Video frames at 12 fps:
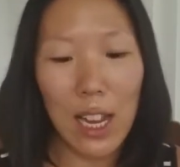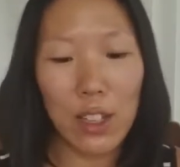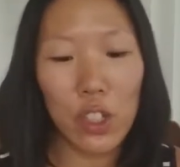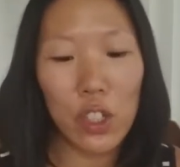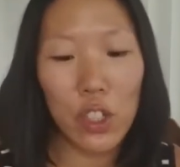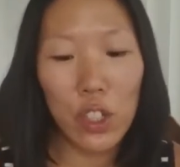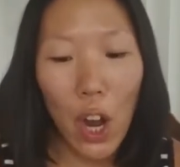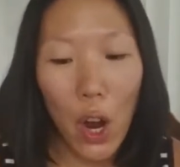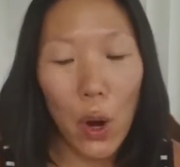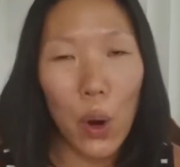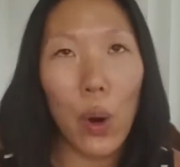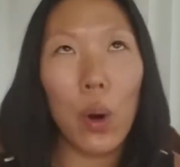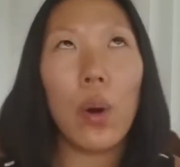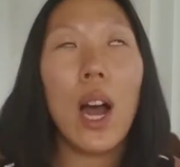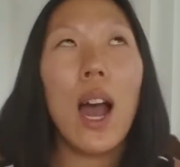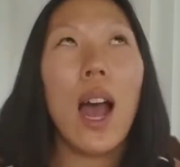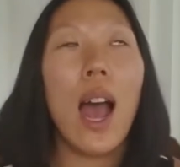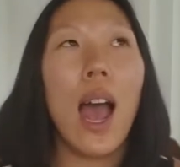So
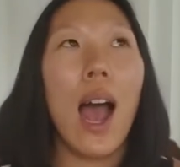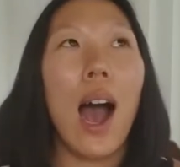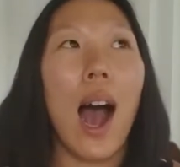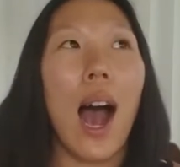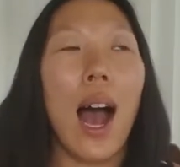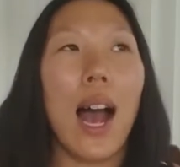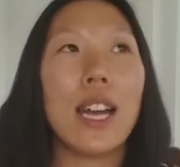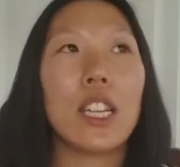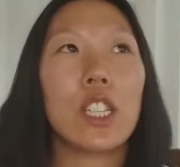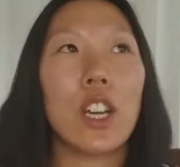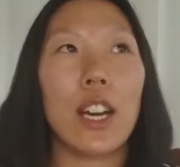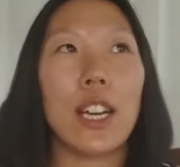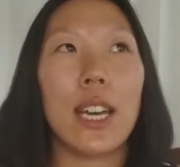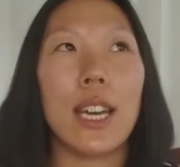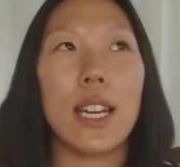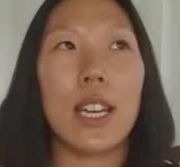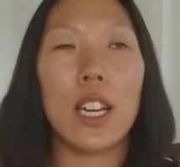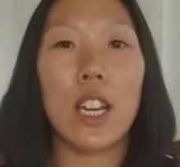I
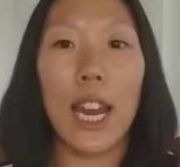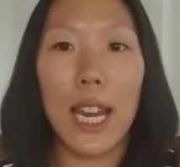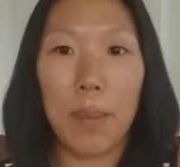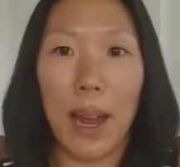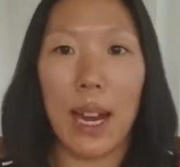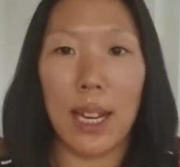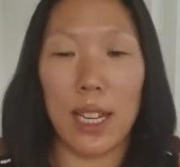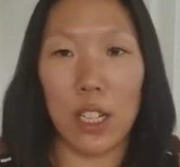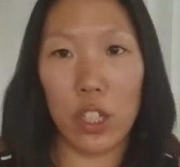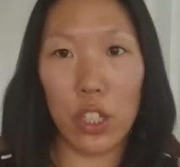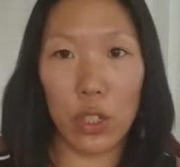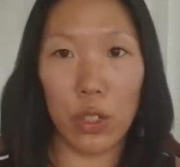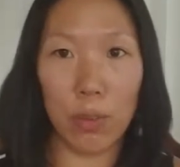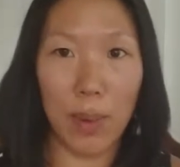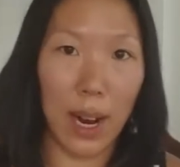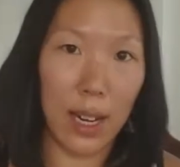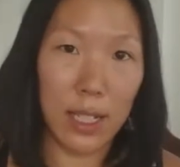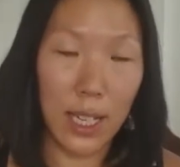started getting back into
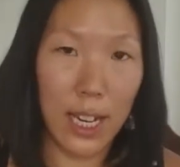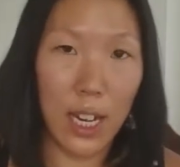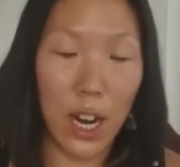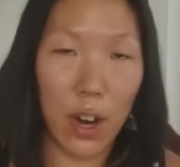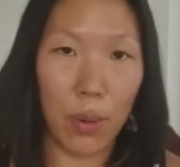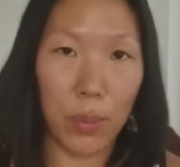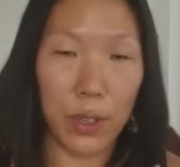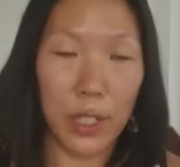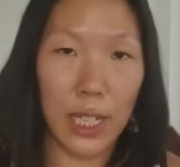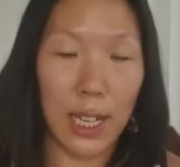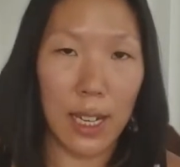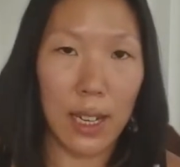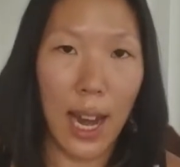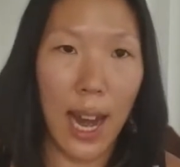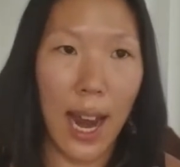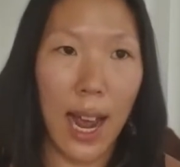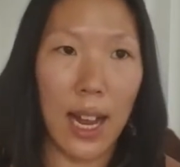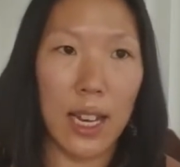my skincare routine,
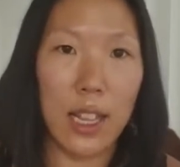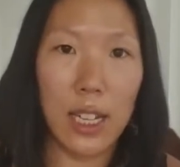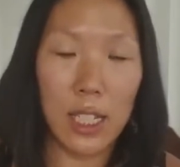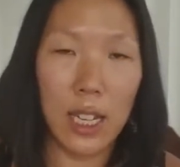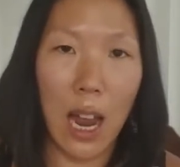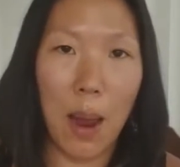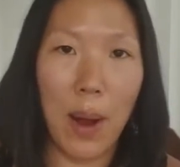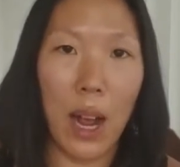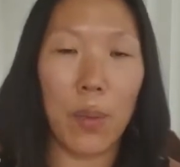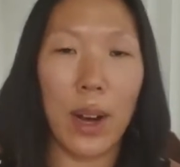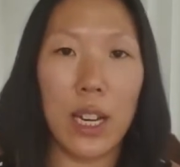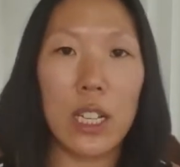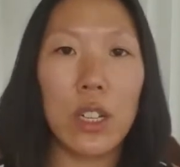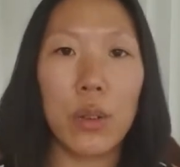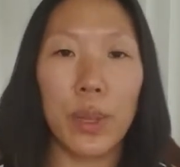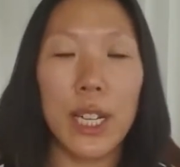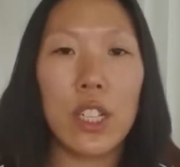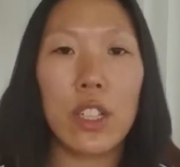and this time I wanted to
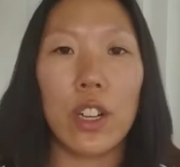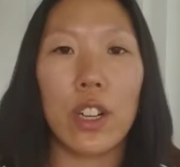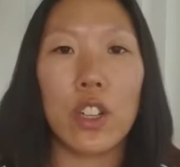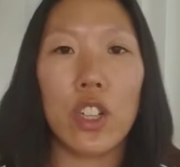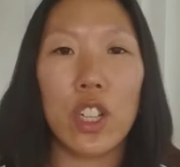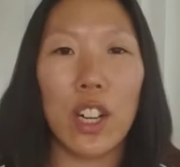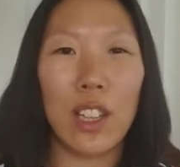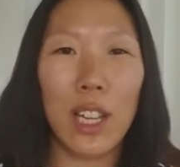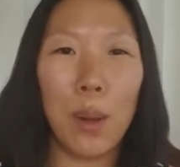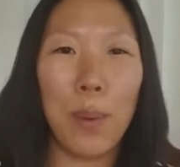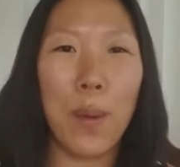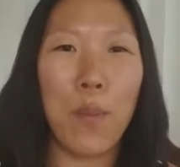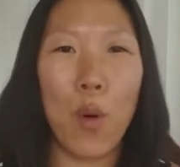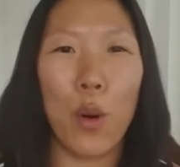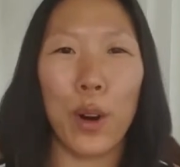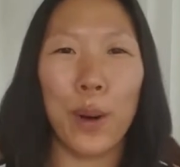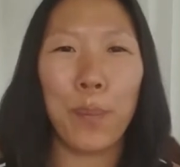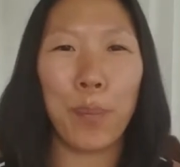research a little bit
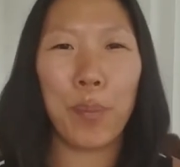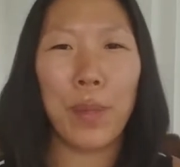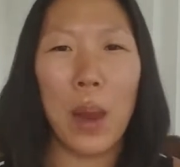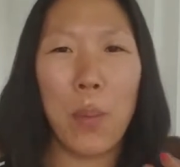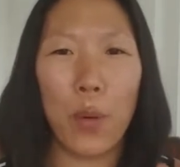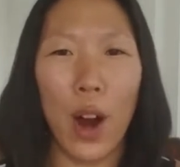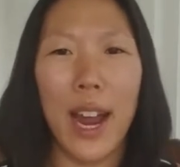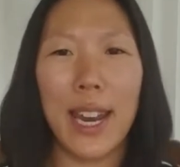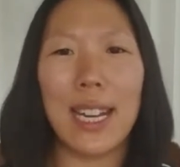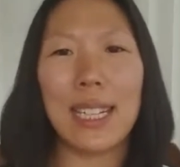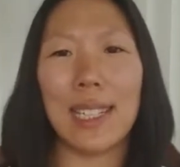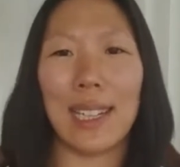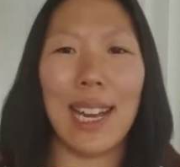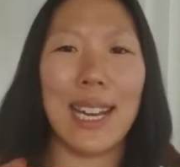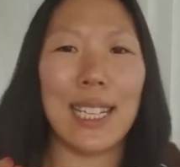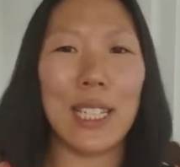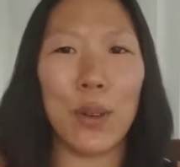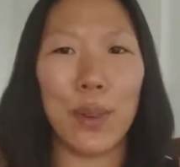more products and
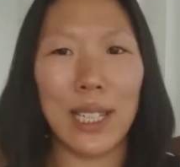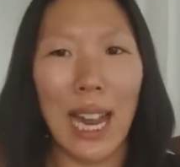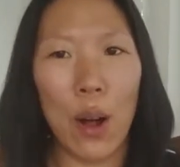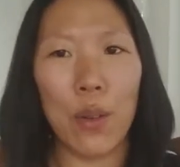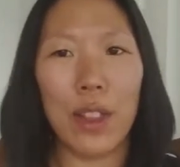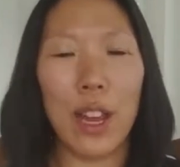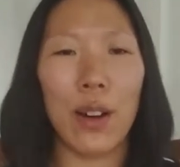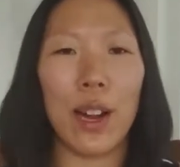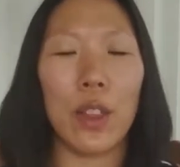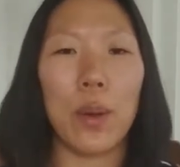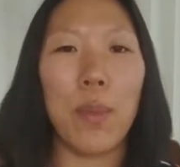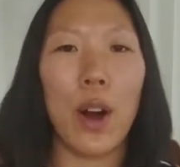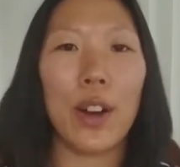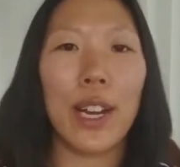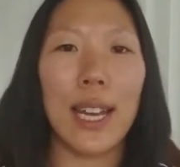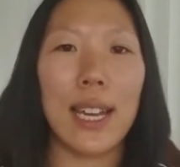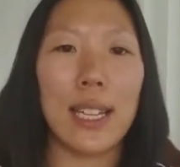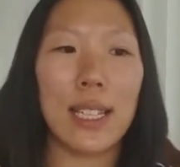kind of see what's out there on the
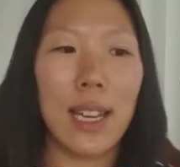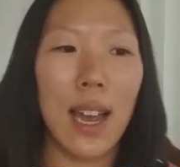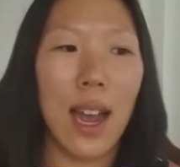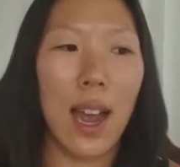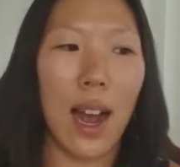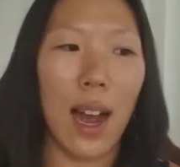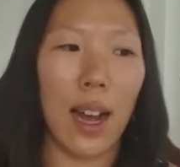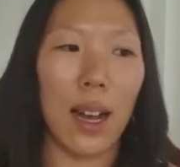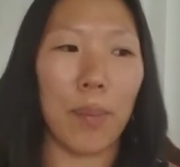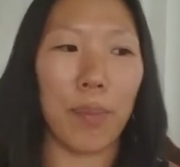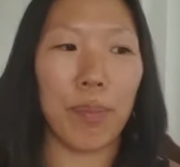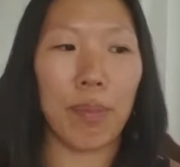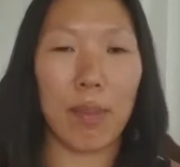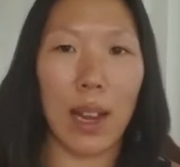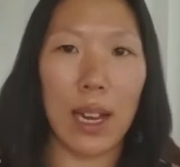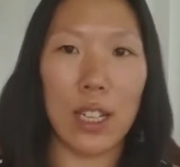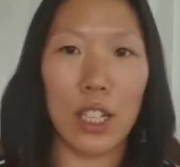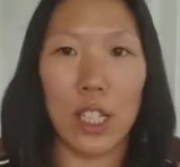market.
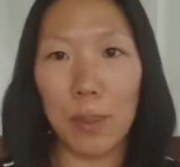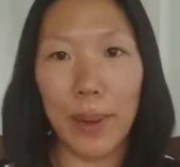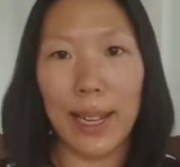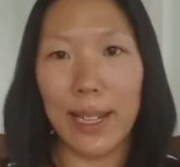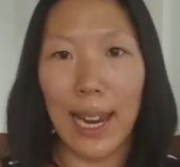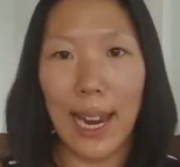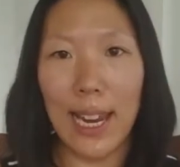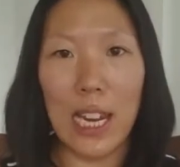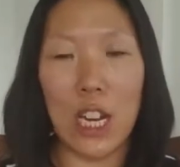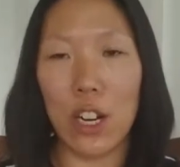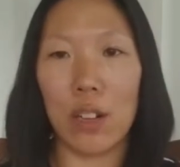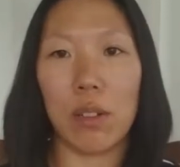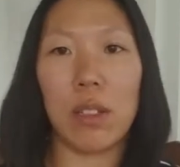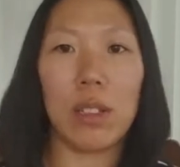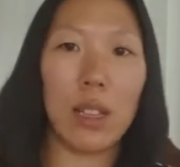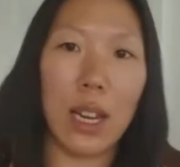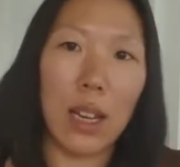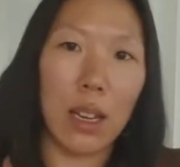I just spent 8 years
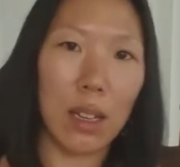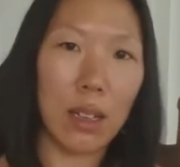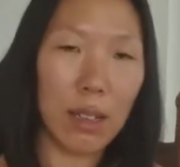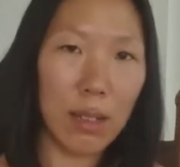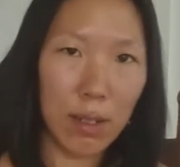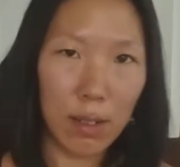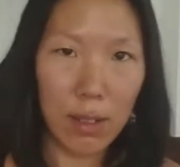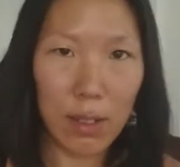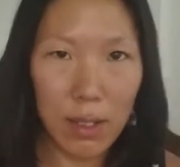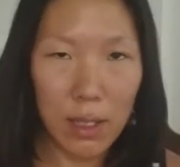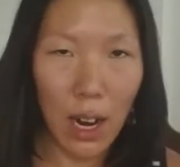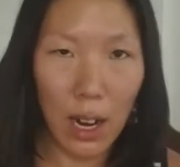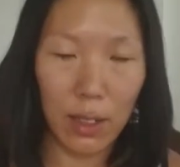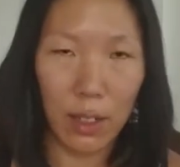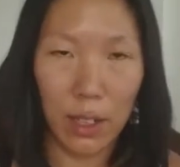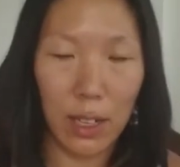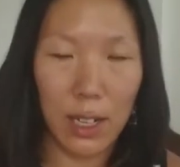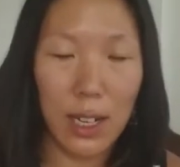in
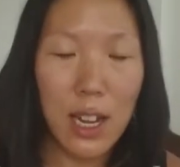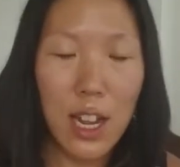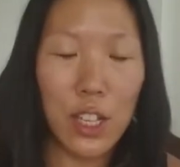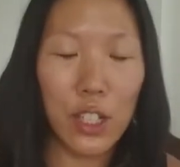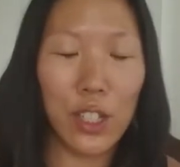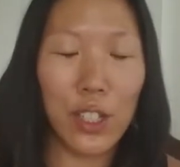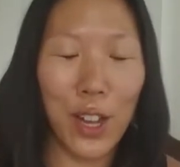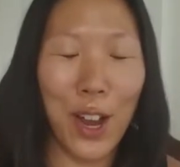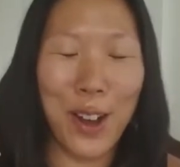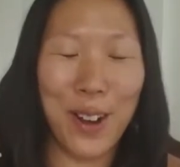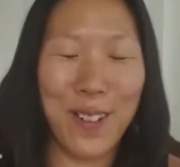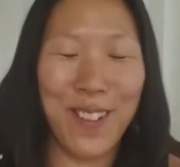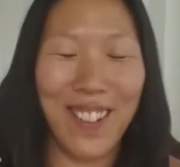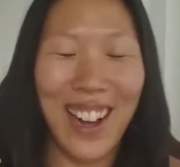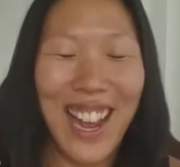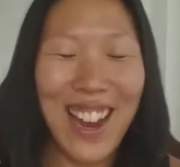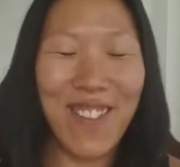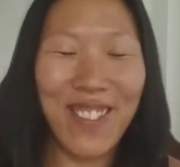toddlerhood, so
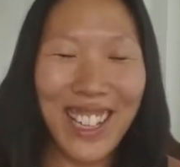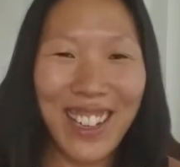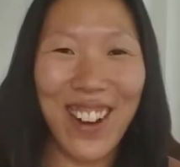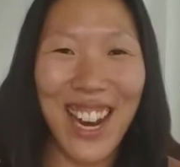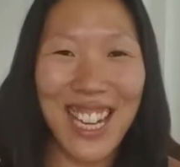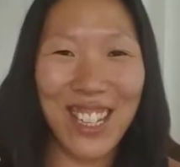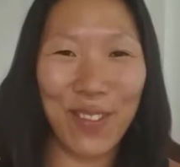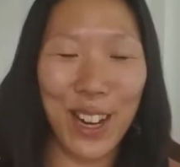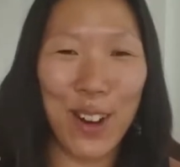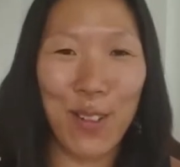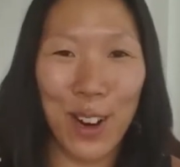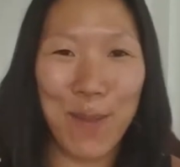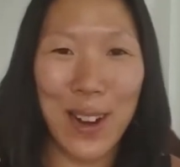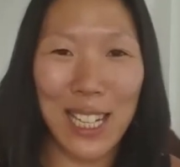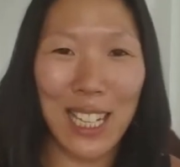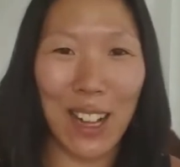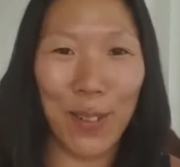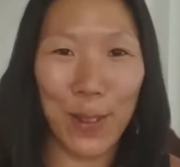really wanted to reacquaint
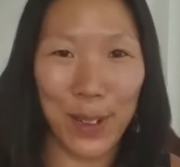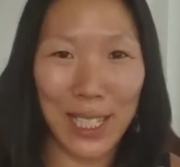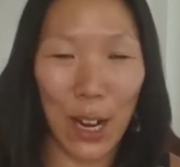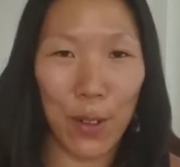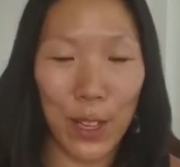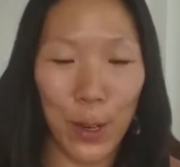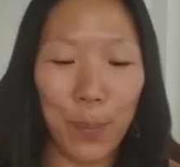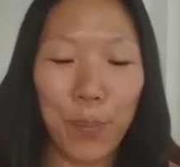myself with what's out there.